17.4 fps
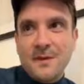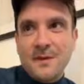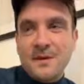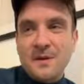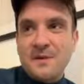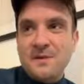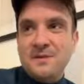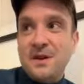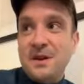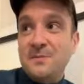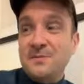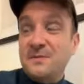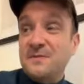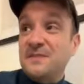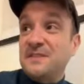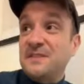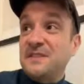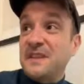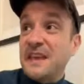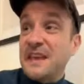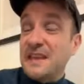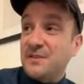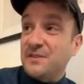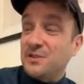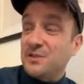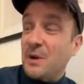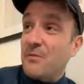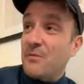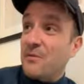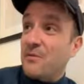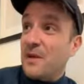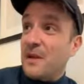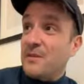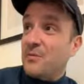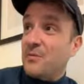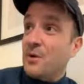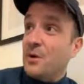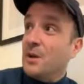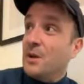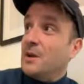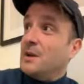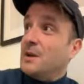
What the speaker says: In terms of scenes, do I have a favourite?